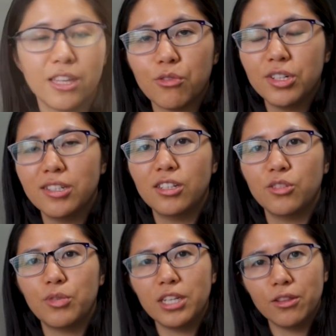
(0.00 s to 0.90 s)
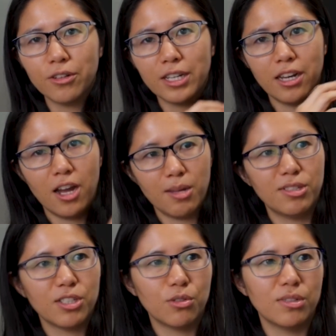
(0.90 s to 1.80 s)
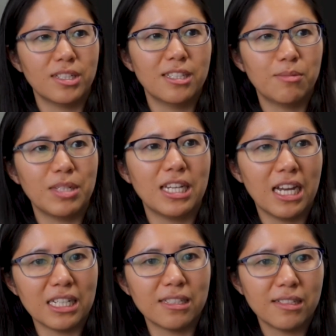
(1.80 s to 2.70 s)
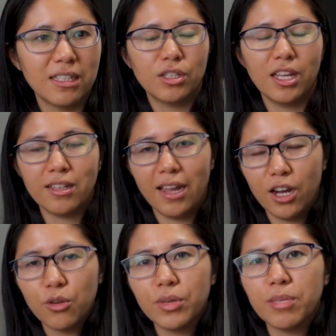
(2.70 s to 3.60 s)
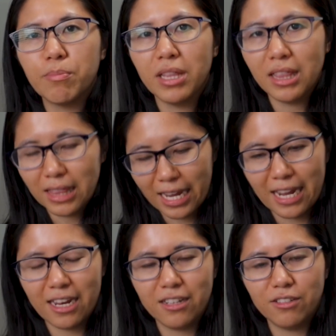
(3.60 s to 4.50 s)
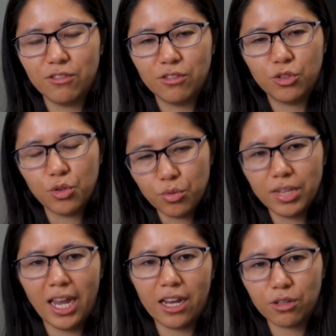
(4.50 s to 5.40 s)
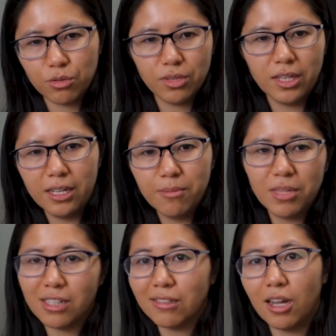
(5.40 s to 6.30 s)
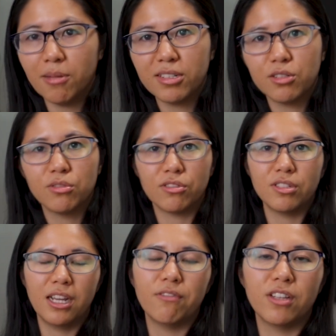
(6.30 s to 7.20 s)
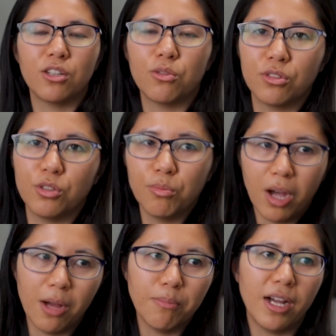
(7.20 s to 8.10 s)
And the reason we look at obstacles is because that's how we plan to tackle them, because obstacles are definitely going to pop